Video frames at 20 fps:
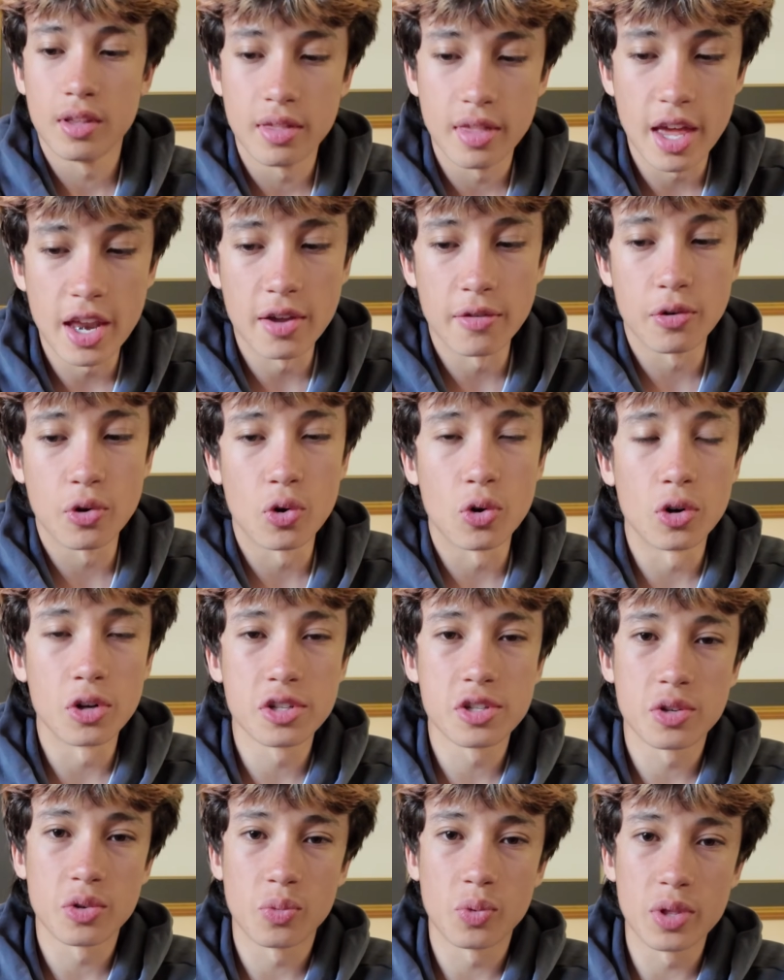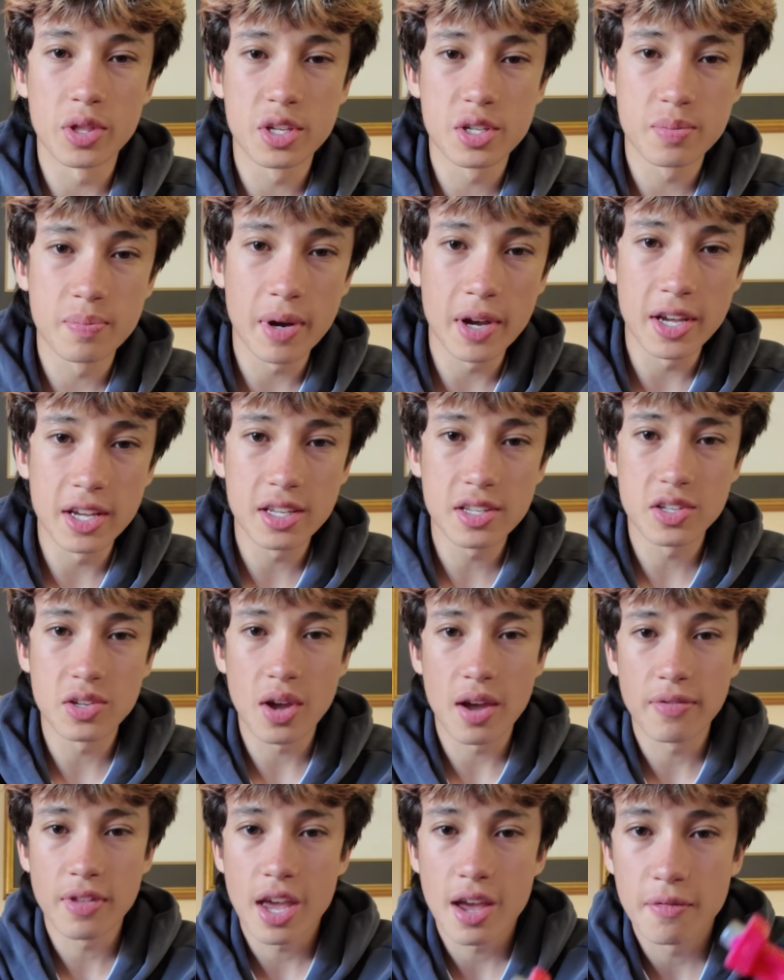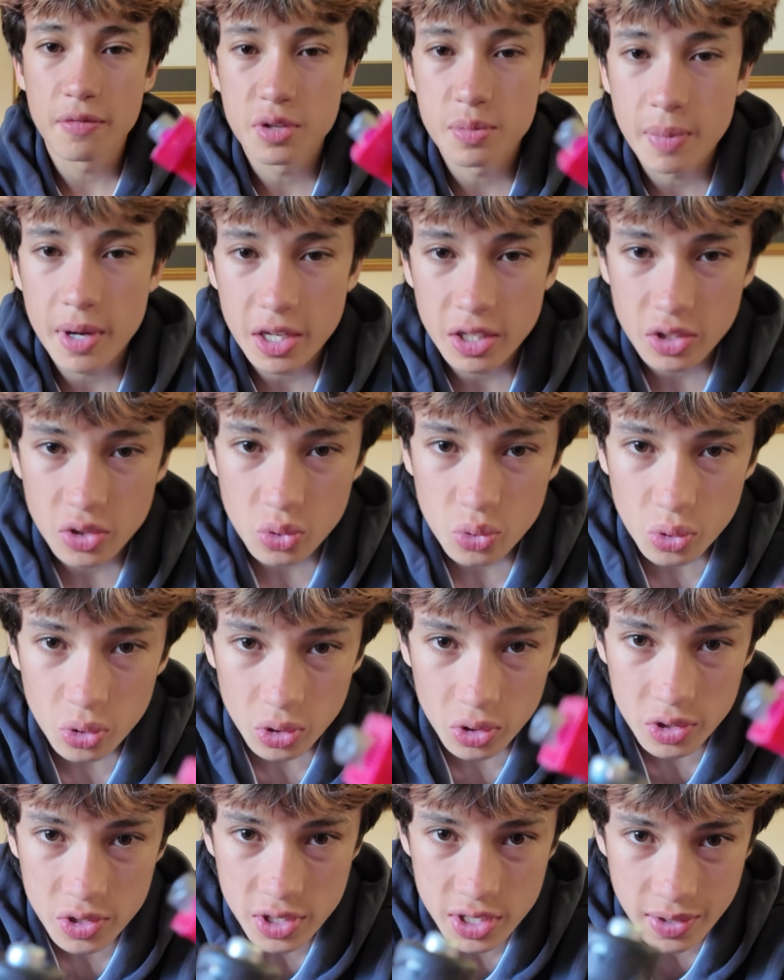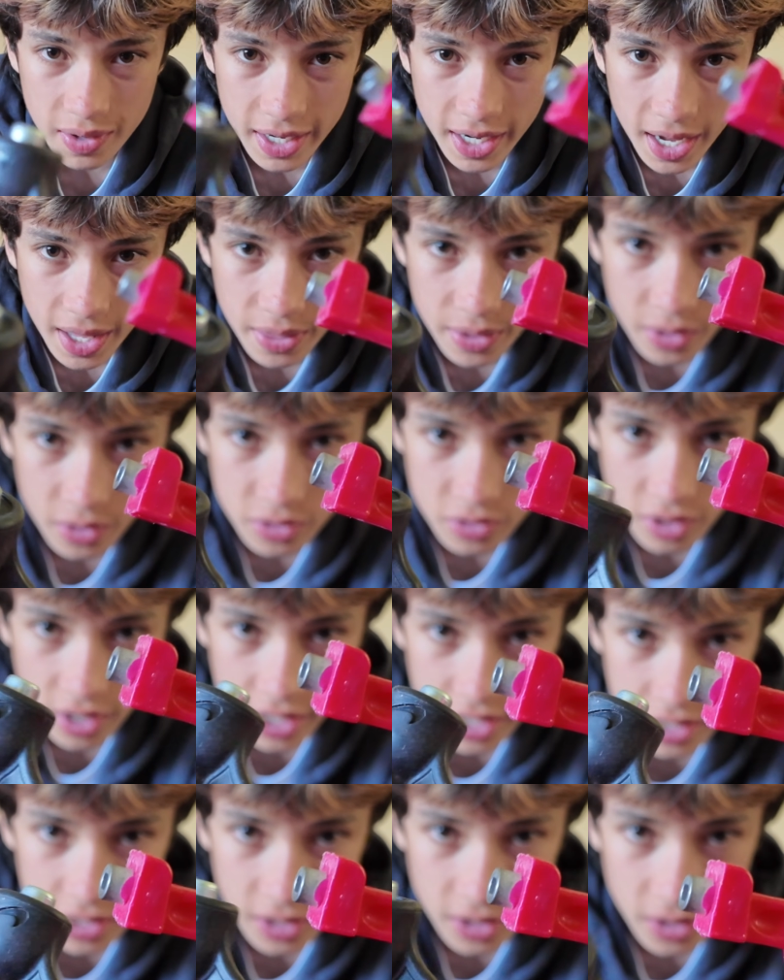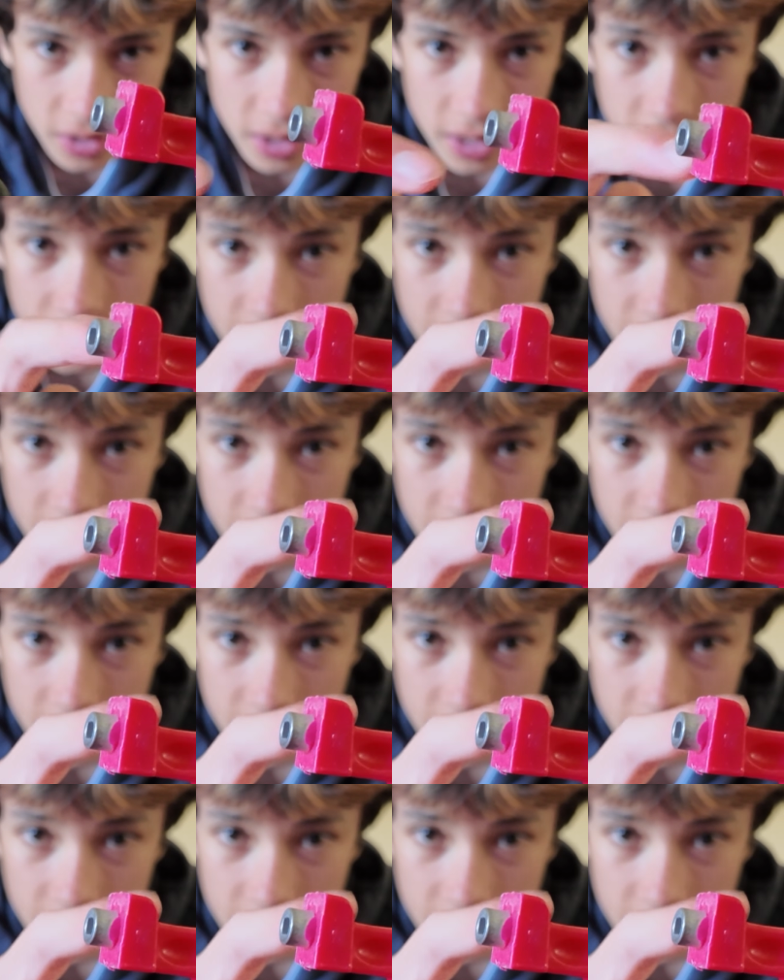Then of course, with spikes, you have to have spike tools. So I got those right here.